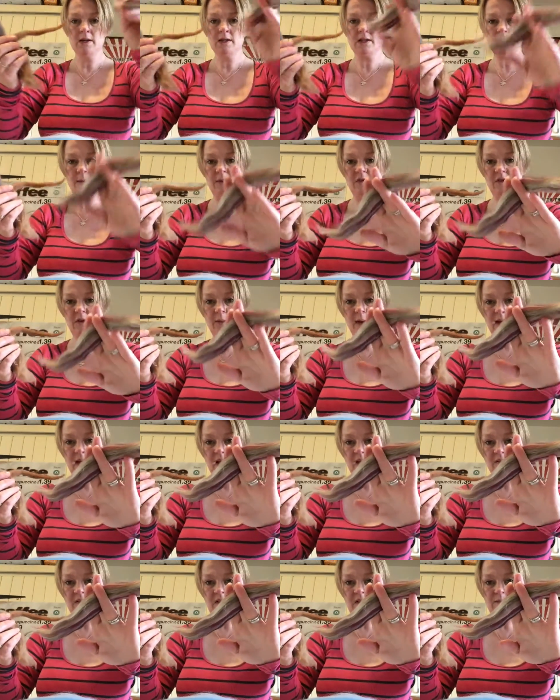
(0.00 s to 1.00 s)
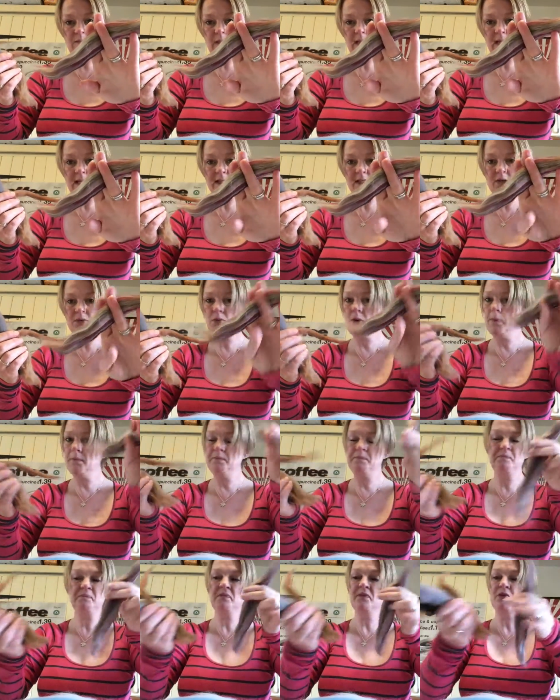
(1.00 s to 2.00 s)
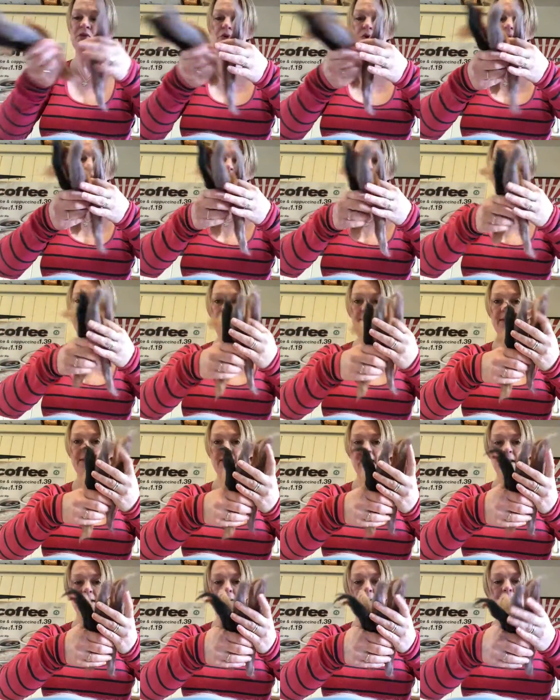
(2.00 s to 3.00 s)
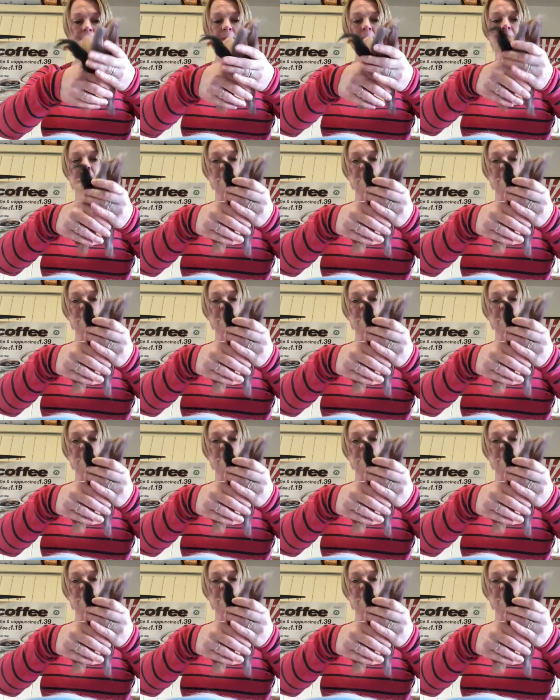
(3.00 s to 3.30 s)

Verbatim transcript: Some of you might have this blended one. Do the same thing.